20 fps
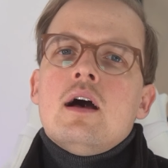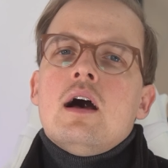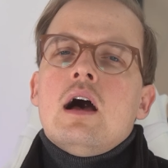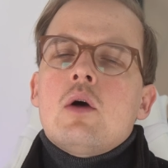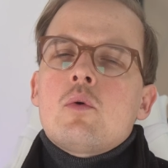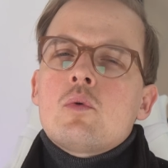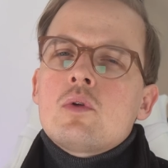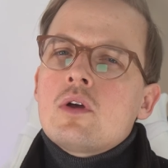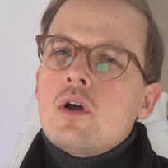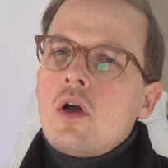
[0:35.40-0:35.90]
I
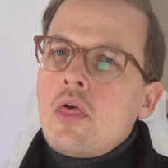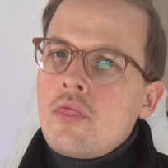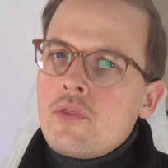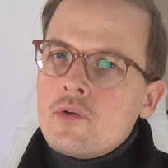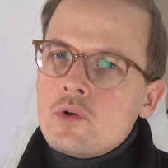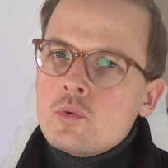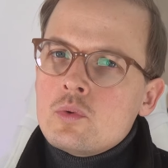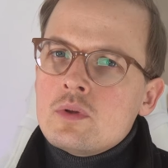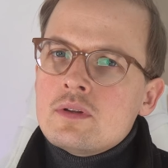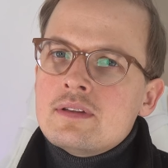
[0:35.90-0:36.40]
will go
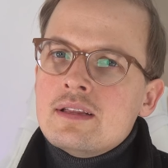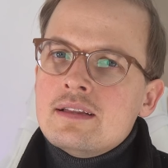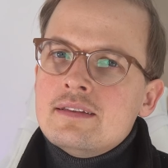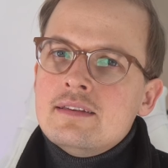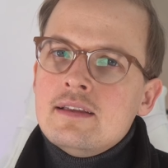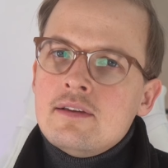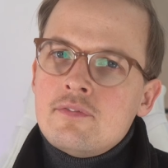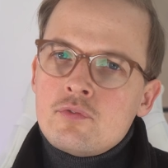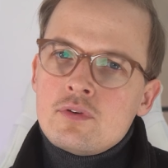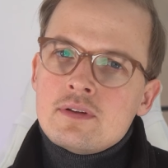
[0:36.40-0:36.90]
through the
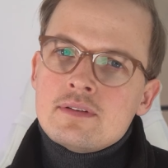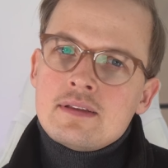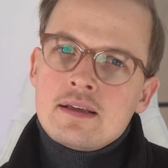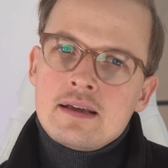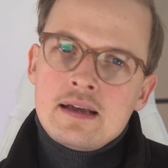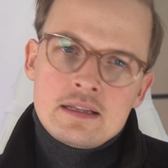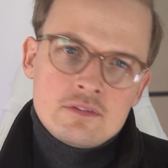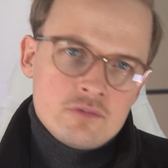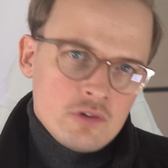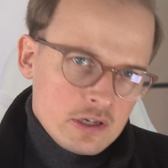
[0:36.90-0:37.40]
different
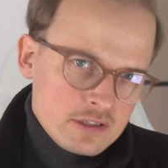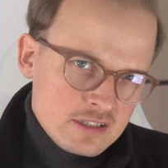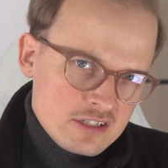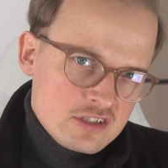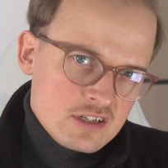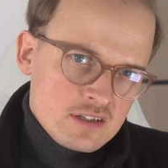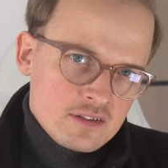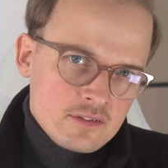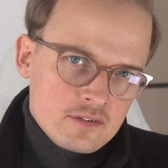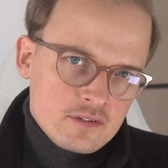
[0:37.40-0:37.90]

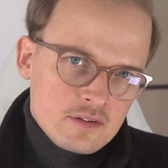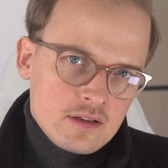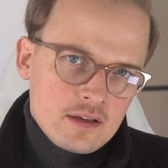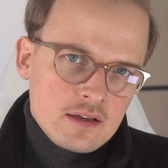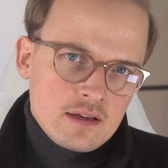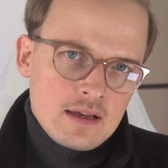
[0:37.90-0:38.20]
advantages